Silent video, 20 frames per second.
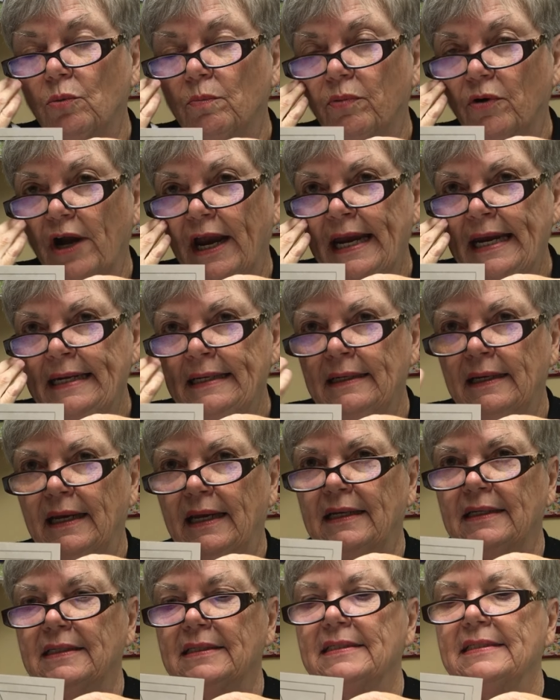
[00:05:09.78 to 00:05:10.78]
brain
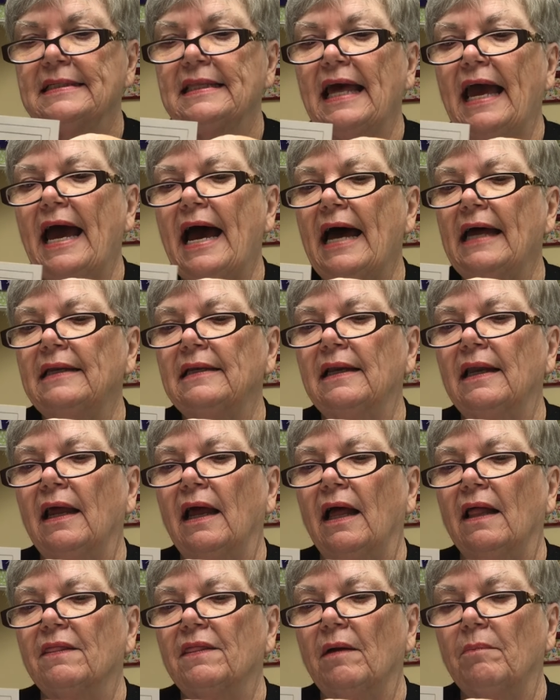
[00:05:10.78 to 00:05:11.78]
is that
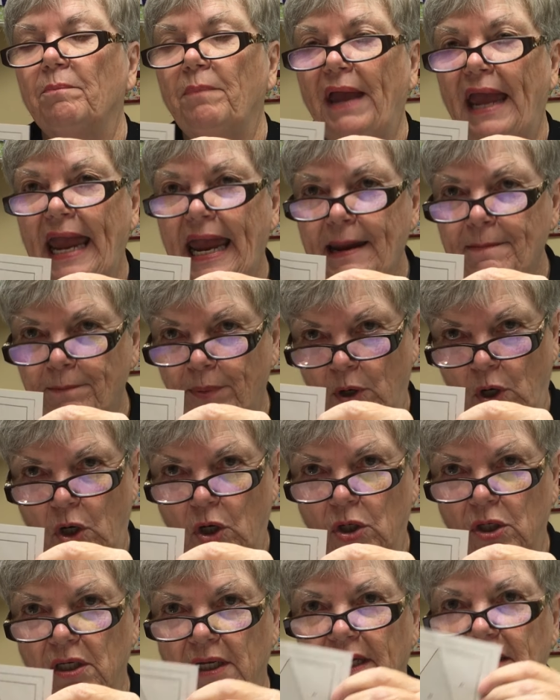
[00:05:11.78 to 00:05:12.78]
the
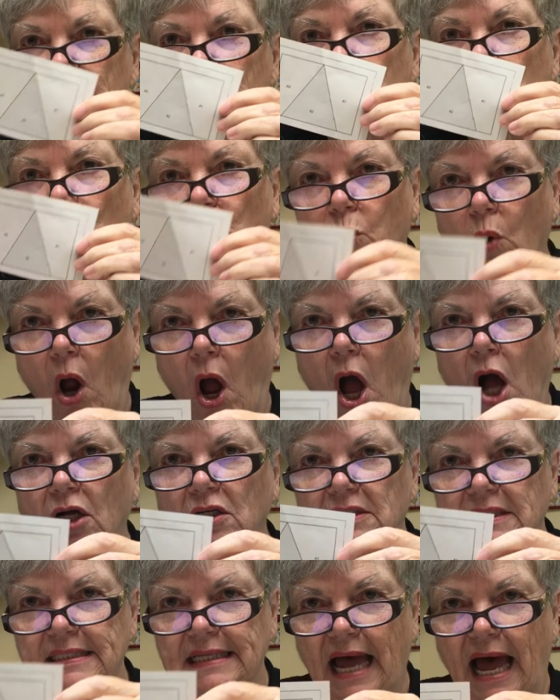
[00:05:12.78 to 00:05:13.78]
paper is the wrong
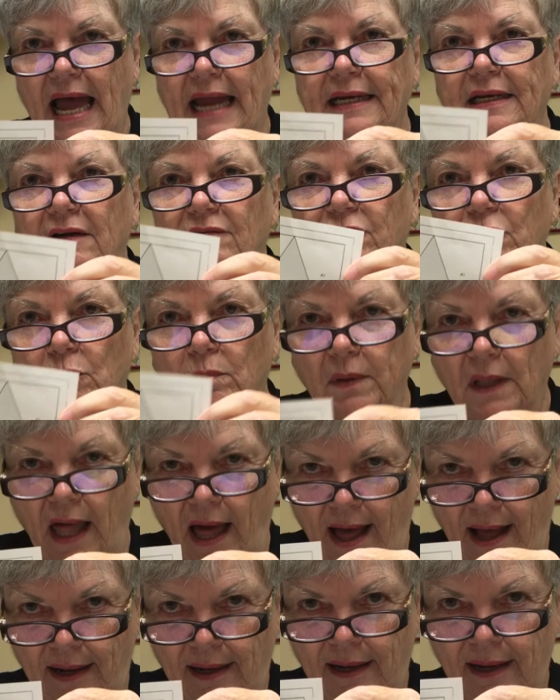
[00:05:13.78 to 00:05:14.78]
side of your
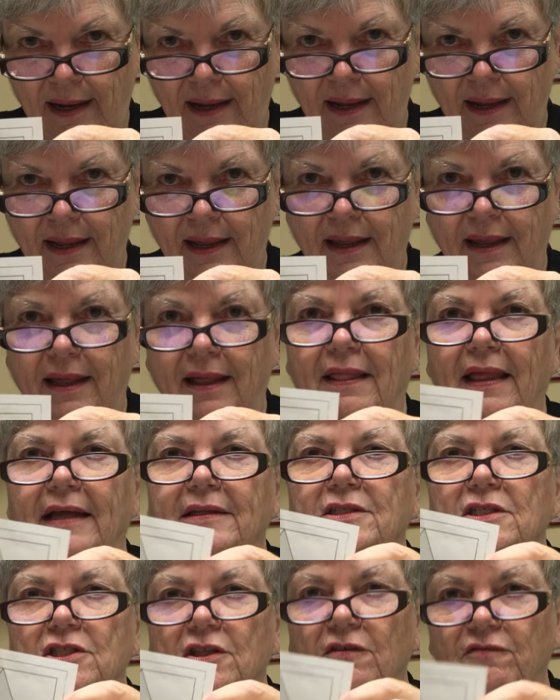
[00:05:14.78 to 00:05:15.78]
block.
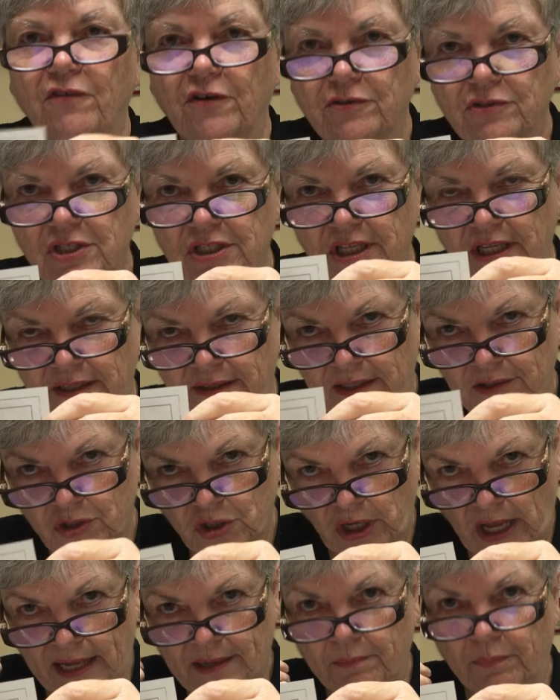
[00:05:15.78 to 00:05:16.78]
That's the first thing that you
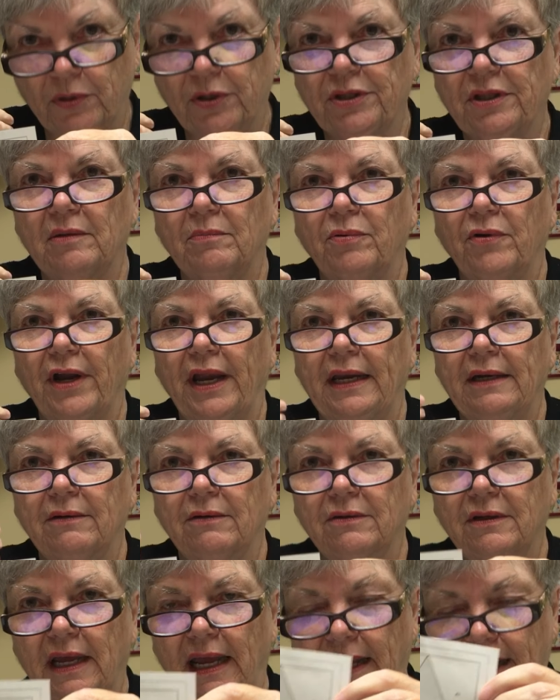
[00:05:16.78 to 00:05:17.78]
got to put in the brain.
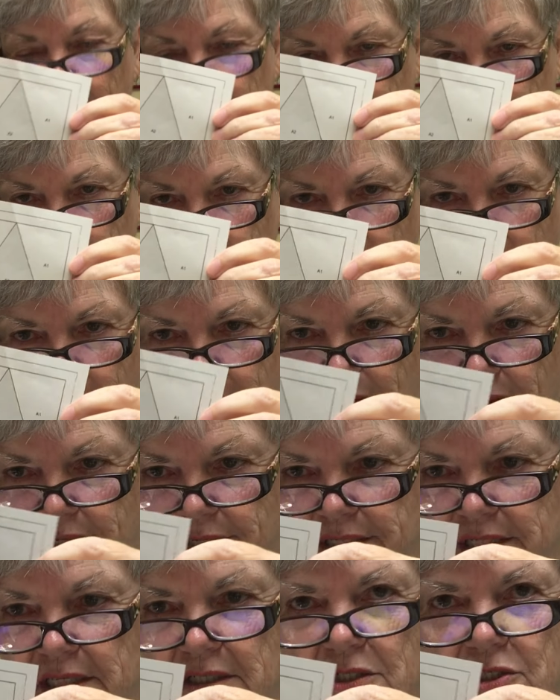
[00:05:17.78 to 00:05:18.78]
Okay,
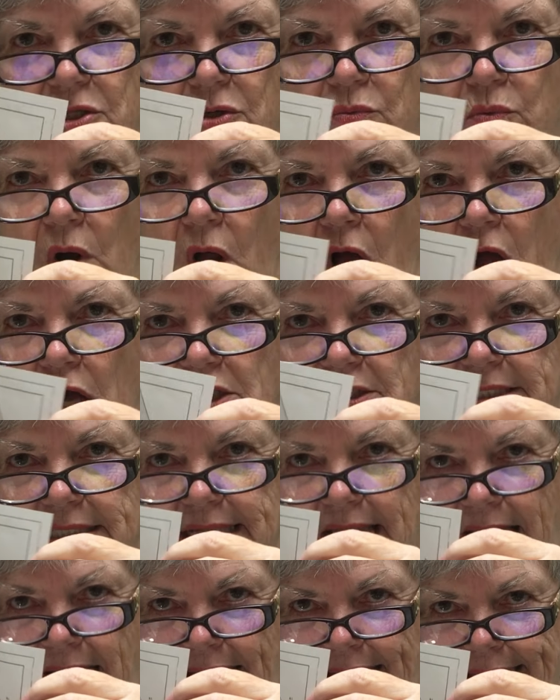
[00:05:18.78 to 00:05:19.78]
this is the wrong
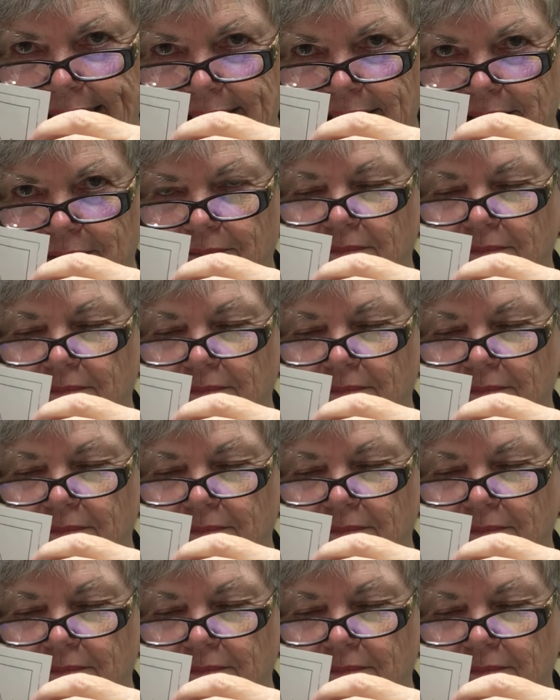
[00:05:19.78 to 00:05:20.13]
side.